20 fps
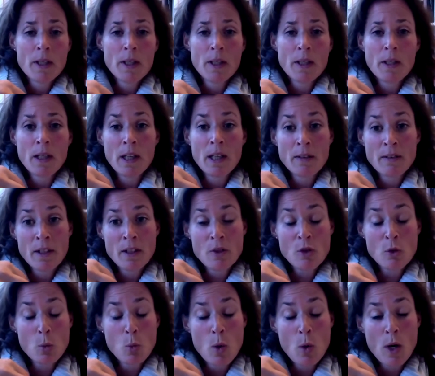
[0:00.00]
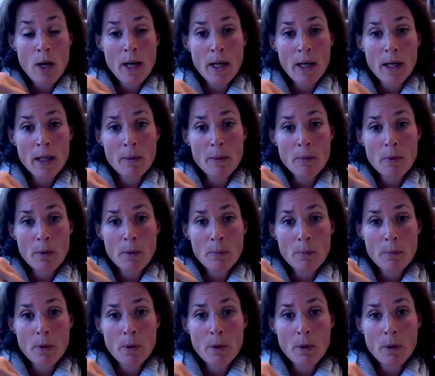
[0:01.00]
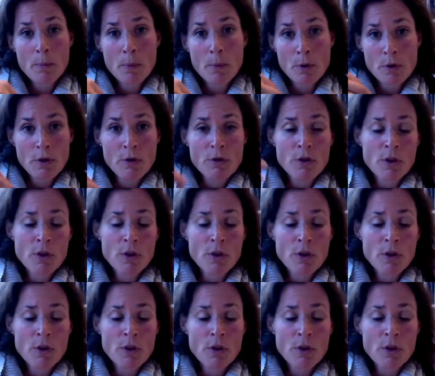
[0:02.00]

And that's why positive